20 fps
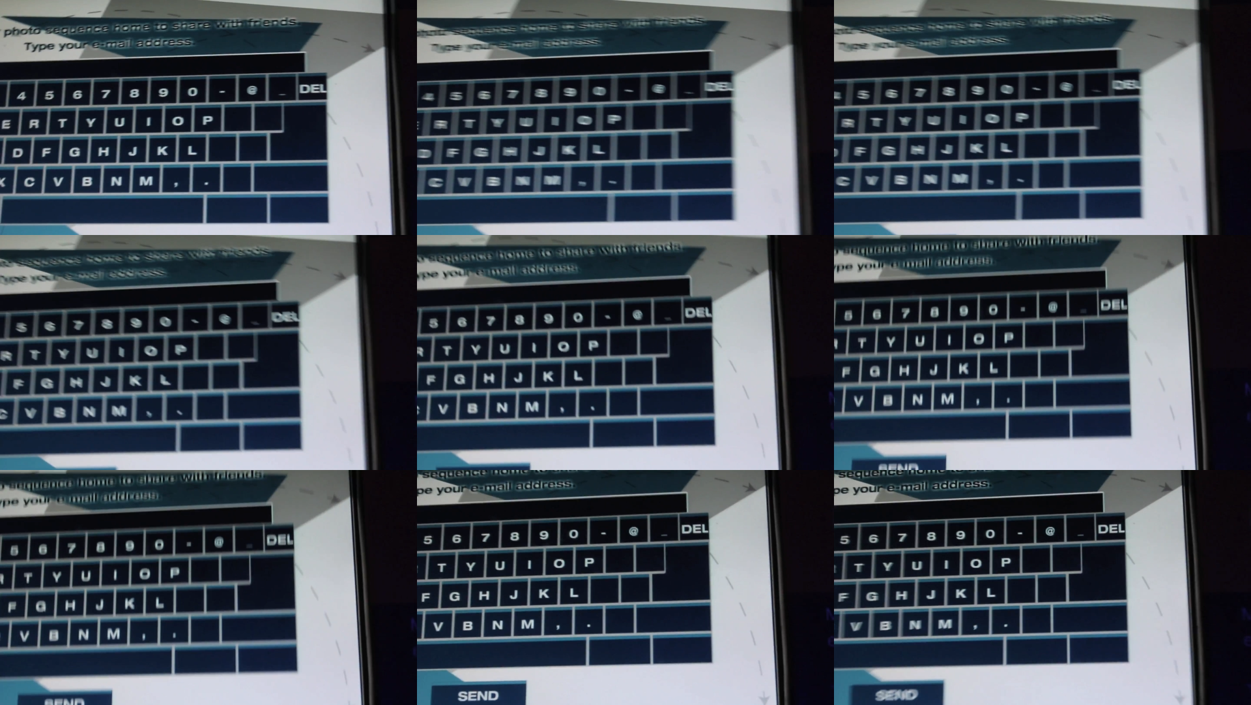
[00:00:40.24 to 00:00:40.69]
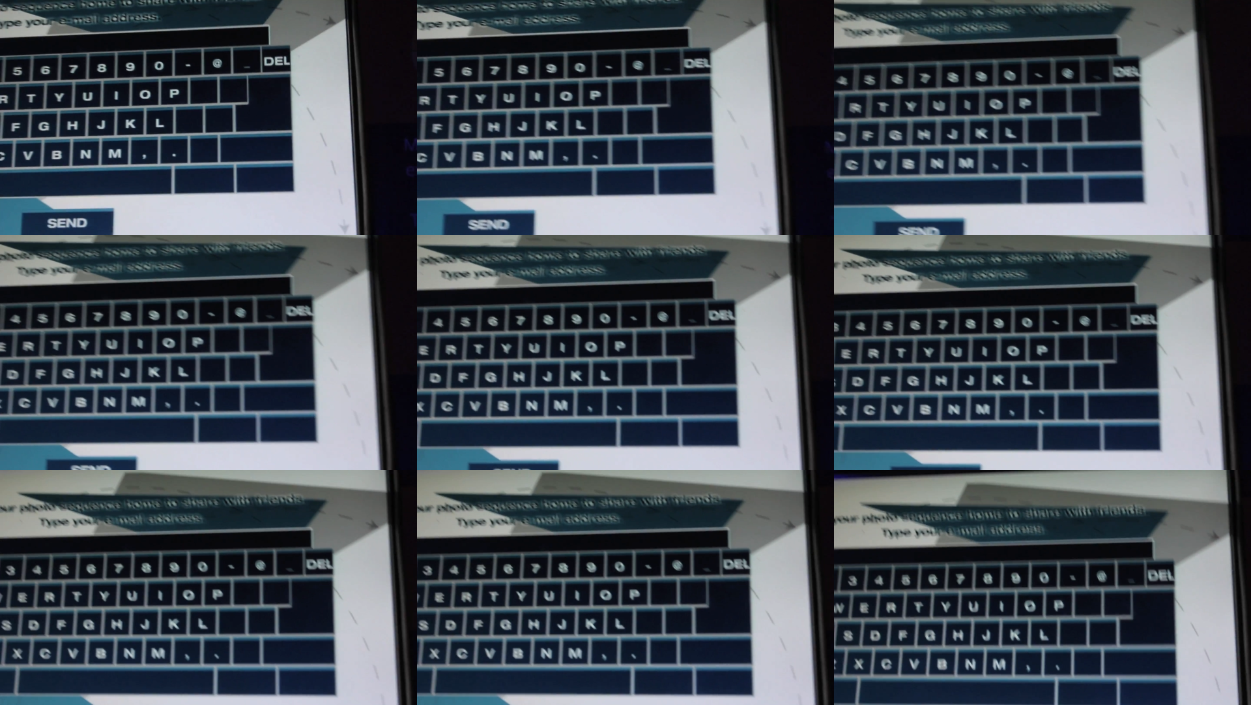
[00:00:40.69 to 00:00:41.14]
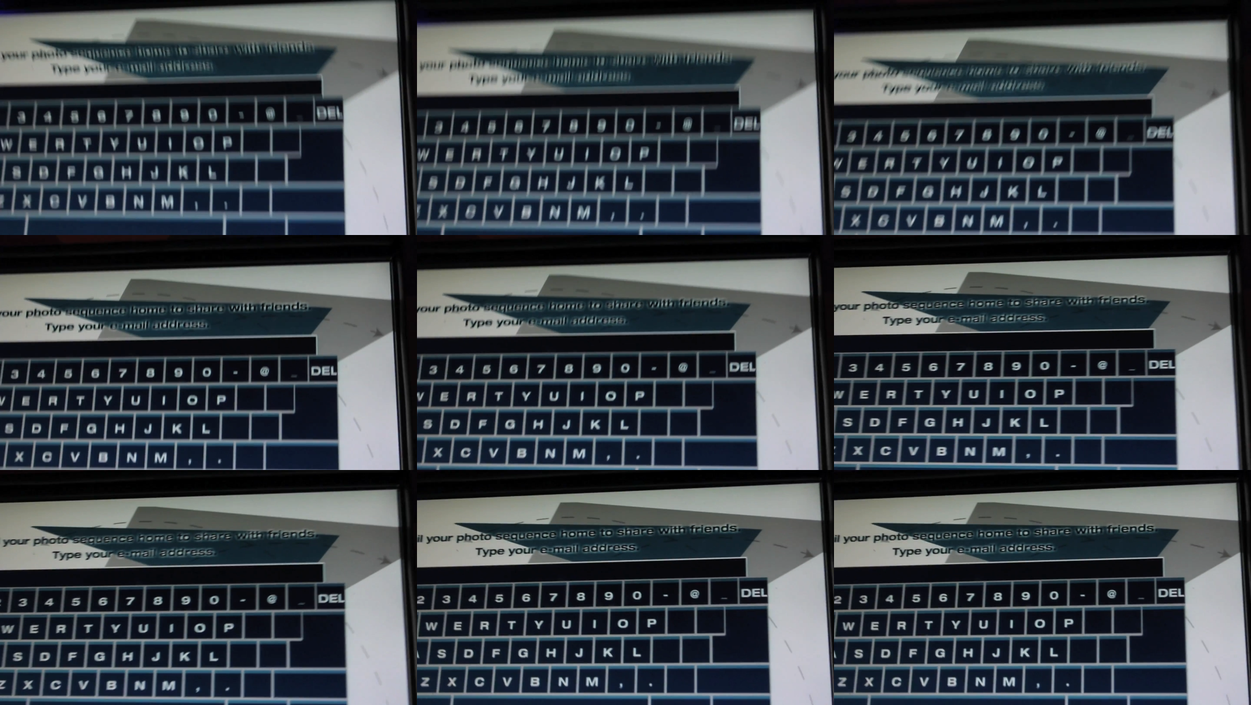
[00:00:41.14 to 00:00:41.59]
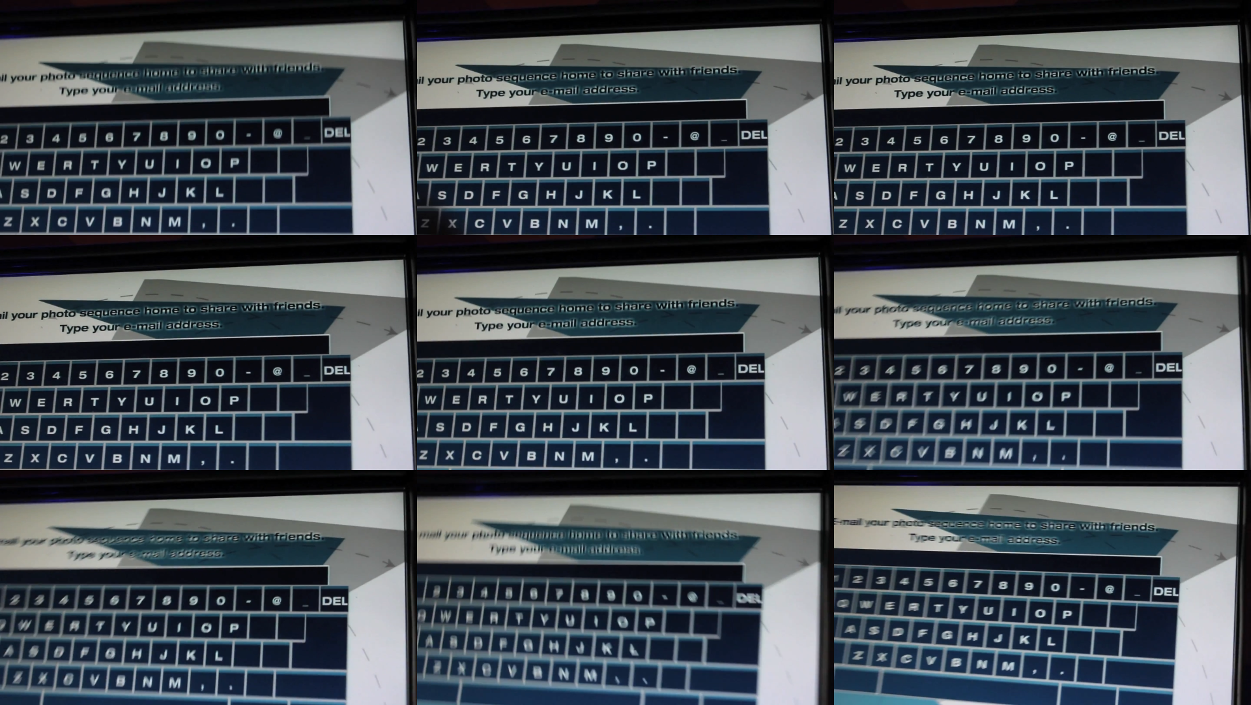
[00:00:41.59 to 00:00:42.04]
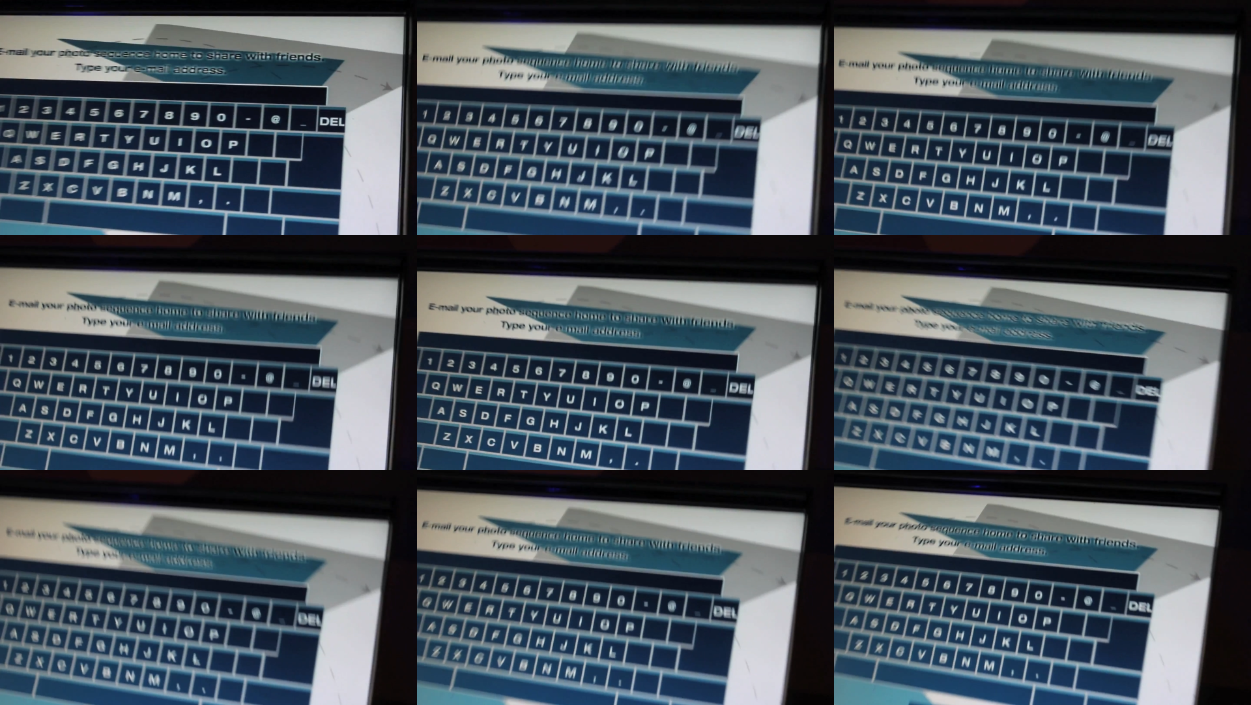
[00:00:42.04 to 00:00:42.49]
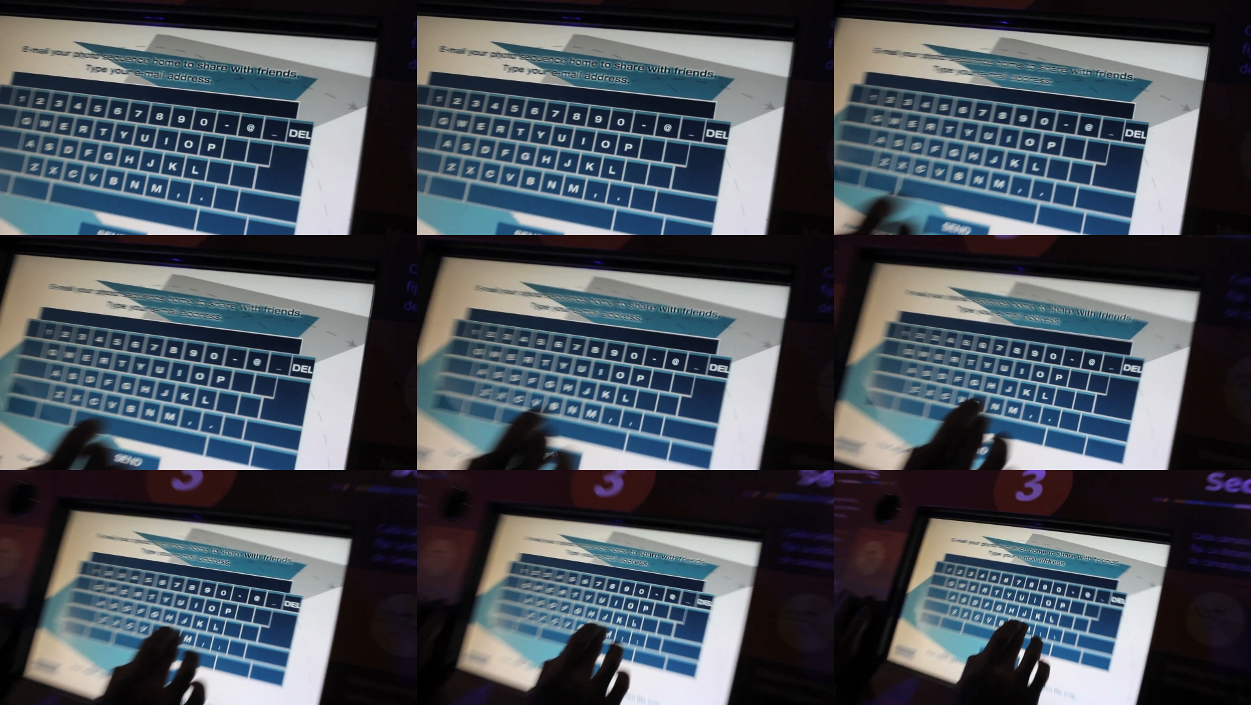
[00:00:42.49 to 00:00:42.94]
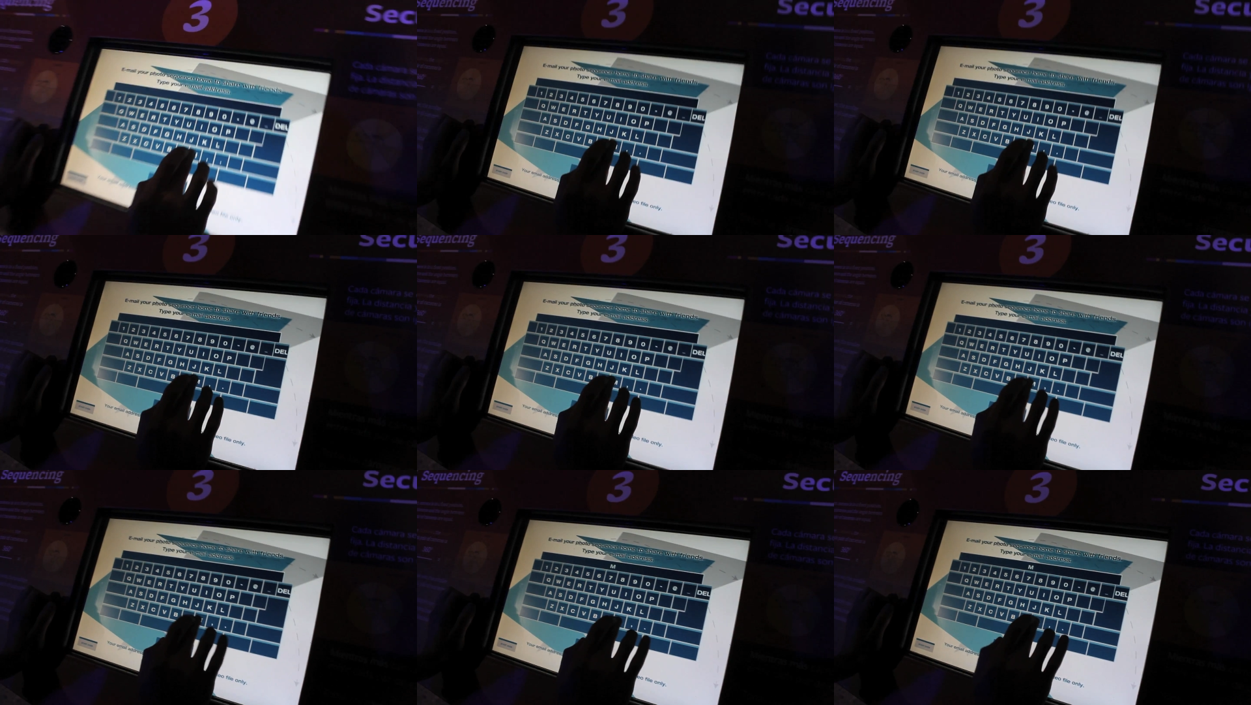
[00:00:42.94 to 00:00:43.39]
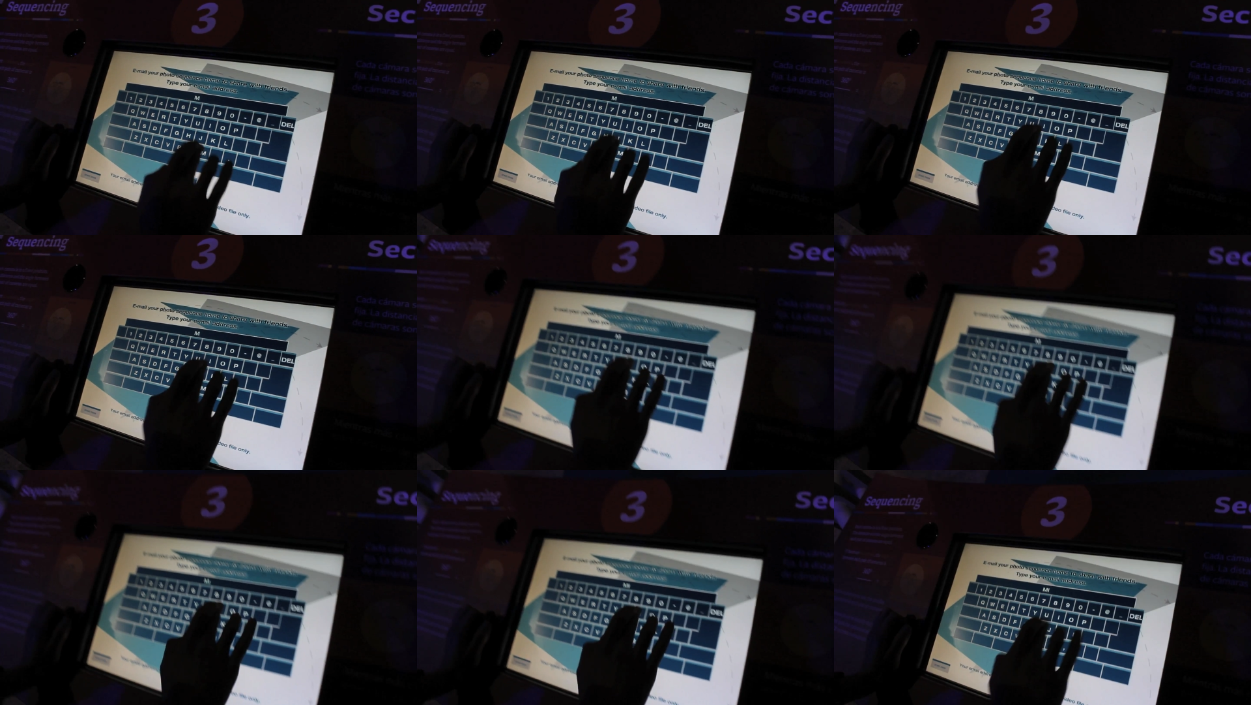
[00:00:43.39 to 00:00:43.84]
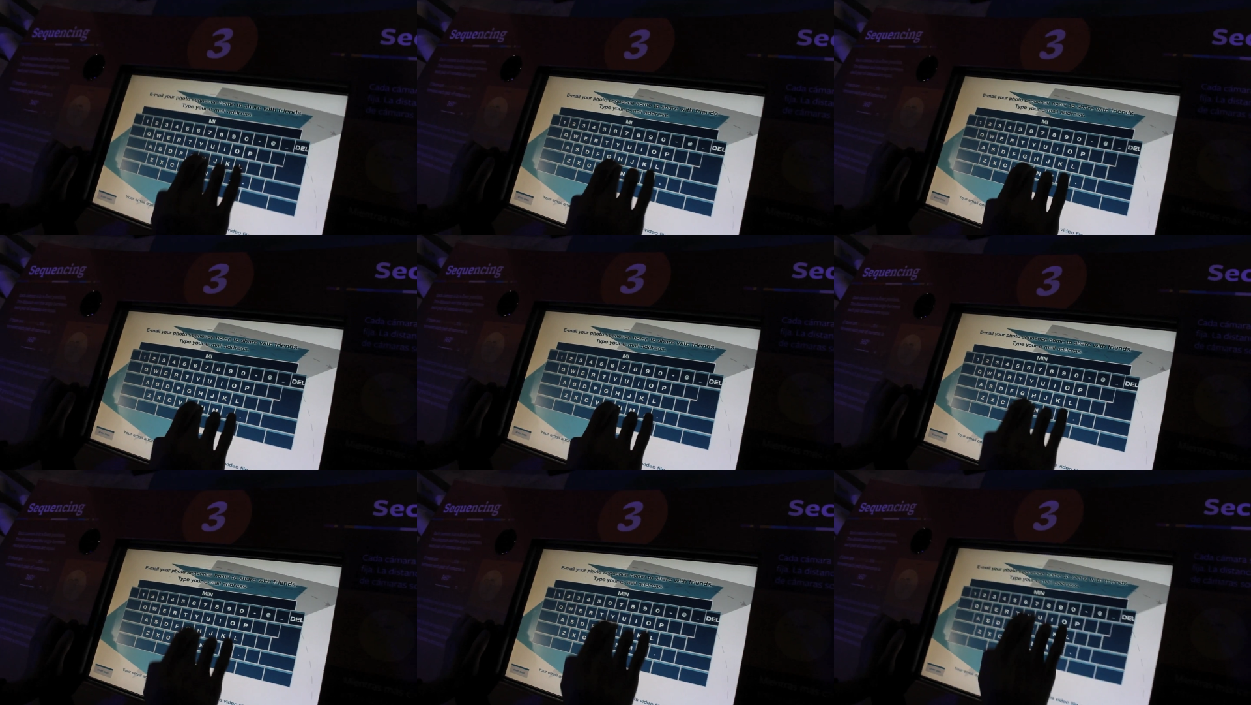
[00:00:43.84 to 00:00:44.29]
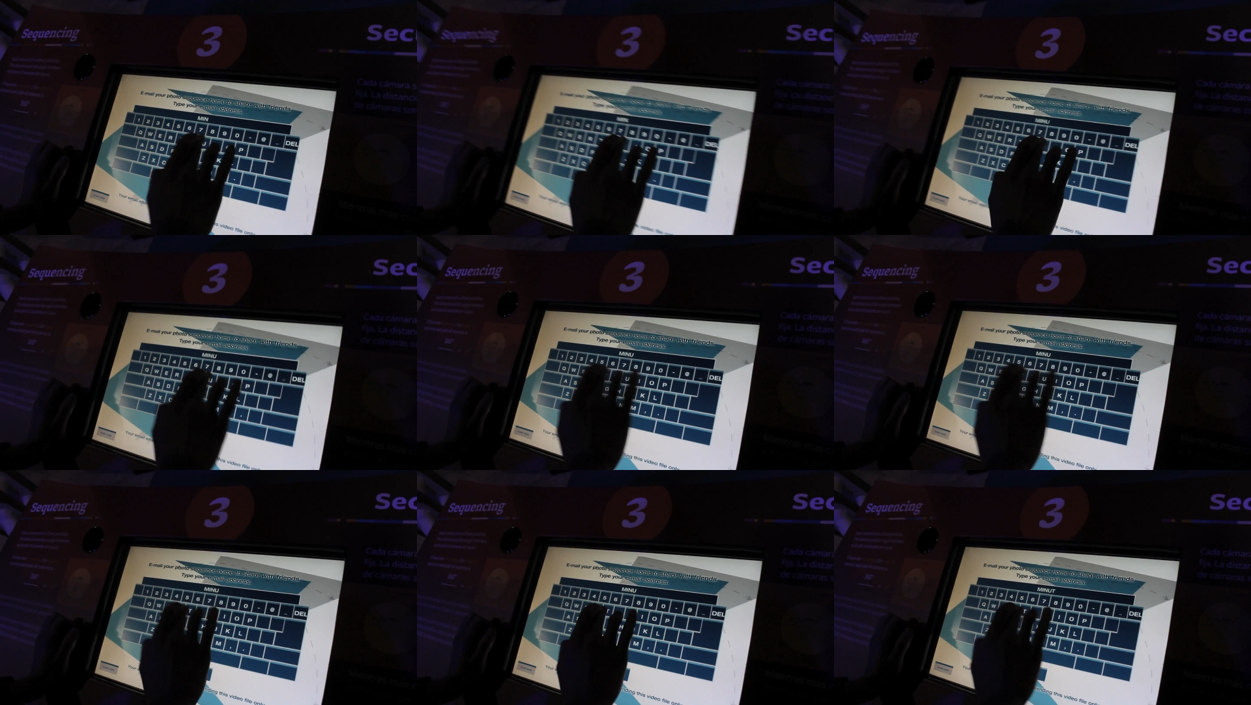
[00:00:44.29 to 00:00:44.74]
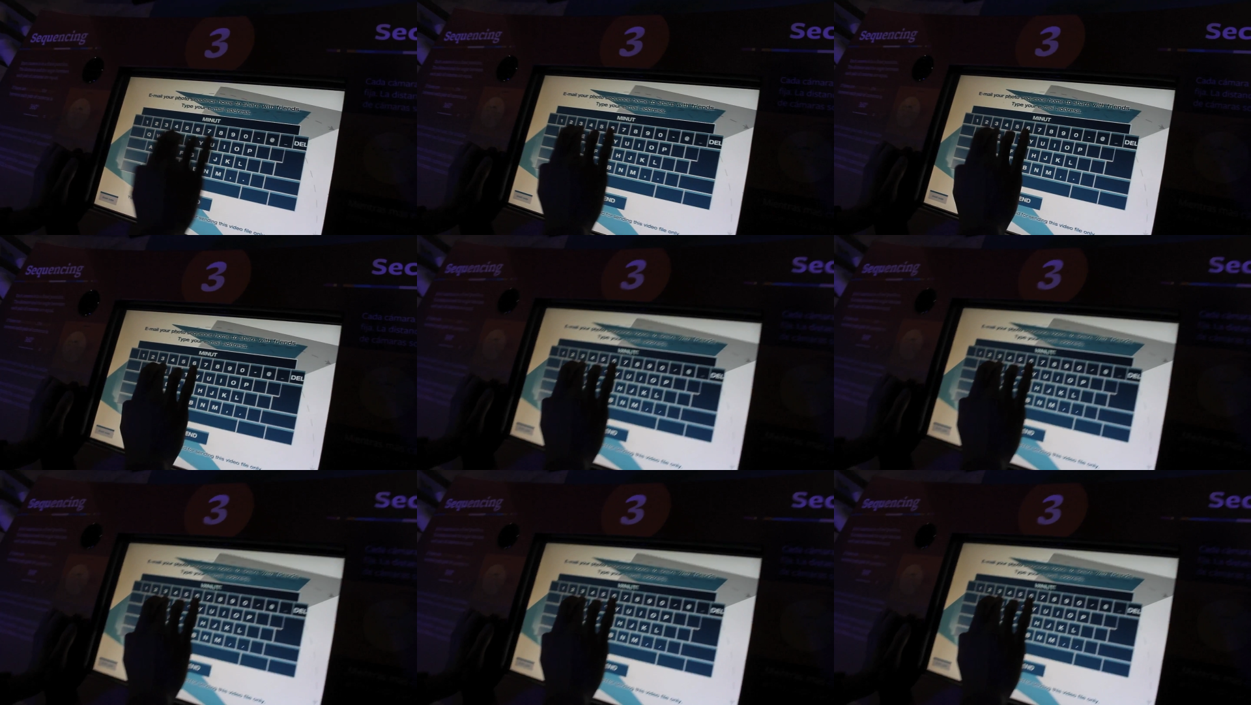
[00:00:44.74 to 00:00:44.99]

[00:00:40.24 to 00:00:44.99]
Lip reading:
(no speaker visible)